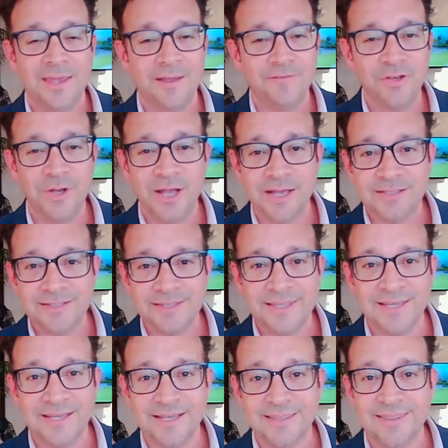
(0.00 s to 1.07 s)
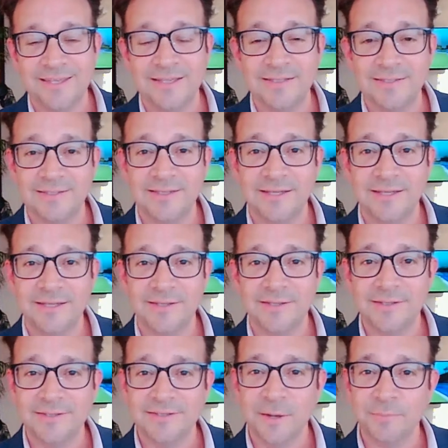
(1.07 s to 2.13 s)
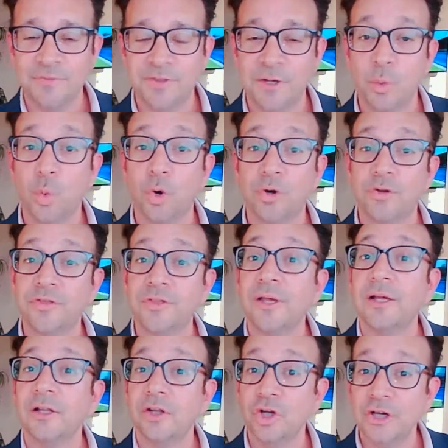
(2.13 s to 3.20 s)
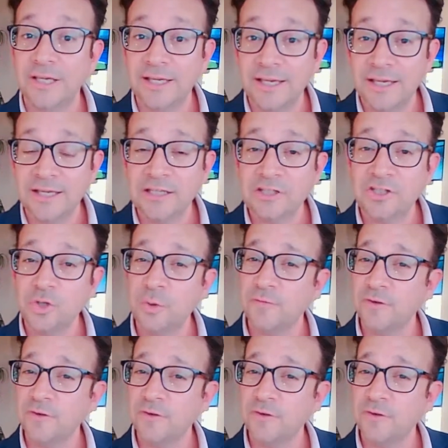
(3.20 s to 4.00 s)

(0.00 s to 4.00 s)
if you guys think this is something worth looking into,